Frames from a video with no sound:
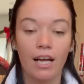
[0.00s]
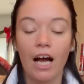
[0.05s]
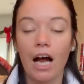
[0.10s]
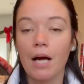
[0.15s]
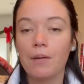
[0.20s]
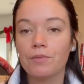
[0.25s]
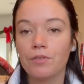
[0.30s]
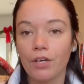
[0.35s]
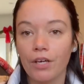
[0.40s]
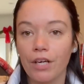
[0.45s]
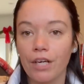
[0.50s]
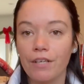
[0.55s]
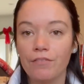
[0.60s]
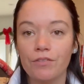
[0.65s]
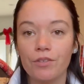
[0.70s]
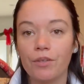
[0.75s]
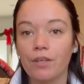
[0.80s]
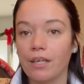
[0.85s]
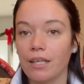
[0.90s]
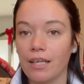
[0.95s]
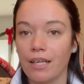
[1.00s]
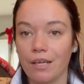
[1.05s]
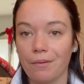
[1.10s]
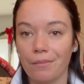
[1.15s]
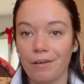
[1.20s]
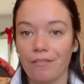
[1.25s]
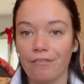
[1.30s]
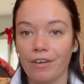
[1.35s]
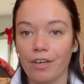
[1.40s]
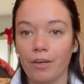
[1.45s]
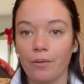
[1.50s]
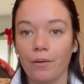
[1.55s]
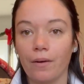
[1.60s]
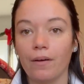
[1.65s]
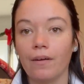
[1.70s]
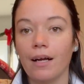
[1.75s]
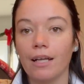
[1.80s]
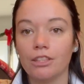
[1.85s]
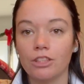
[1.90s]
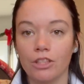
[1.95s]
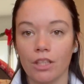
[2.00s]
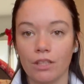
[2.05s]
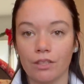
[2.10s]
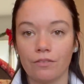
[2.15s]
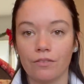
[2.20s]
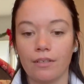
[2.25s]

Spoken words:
I'm sorry if you couldn't hear me very well. I just